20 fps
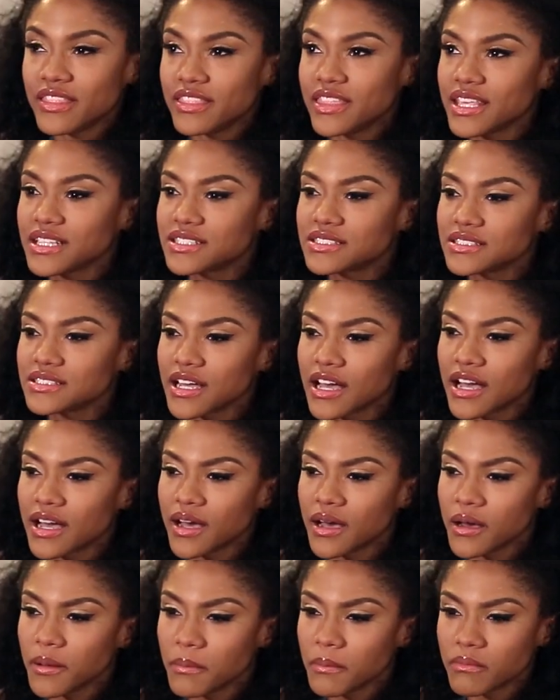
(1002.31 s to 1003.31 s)
This,
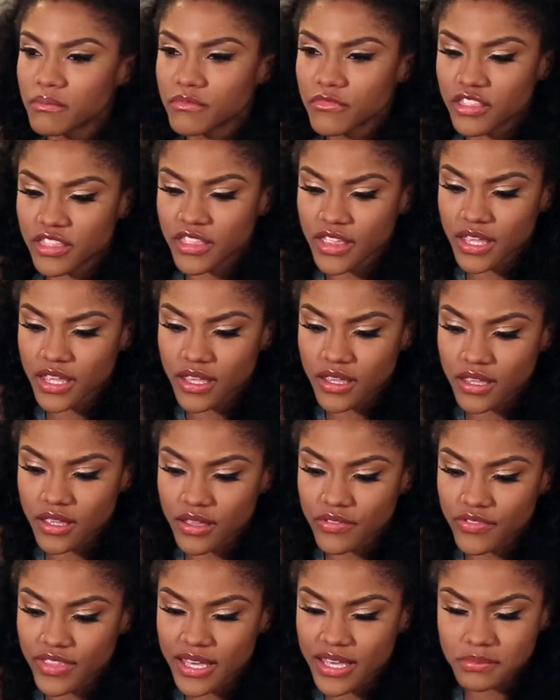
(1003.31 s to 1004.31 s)

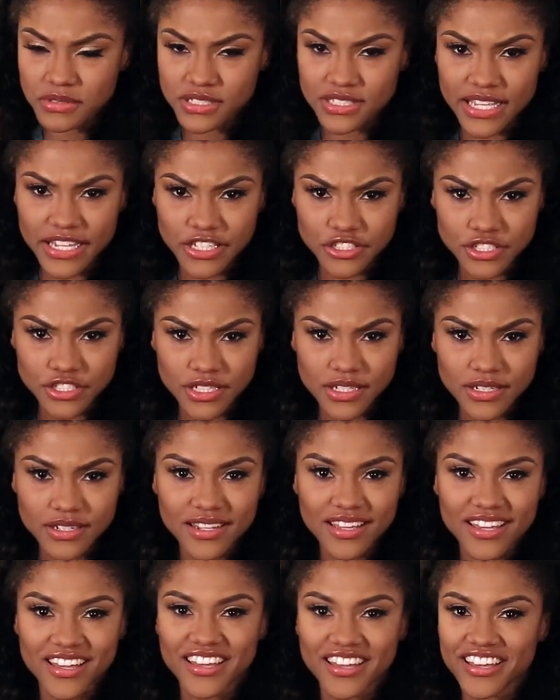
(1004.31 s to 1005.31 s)
the
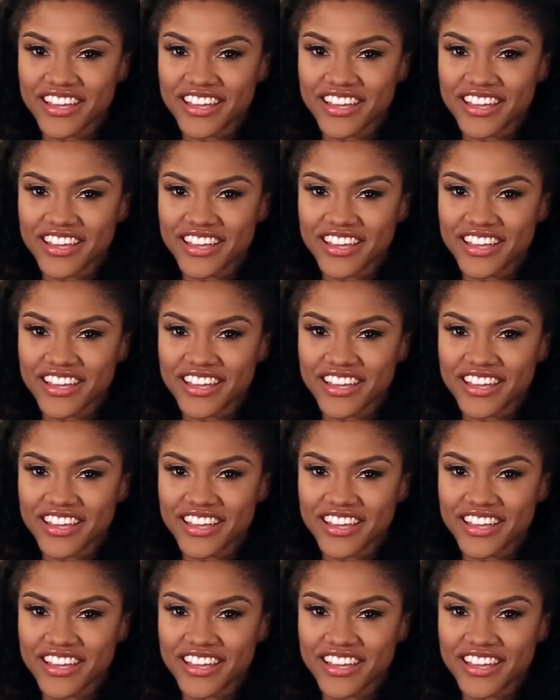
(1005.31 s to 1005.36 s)
obsession,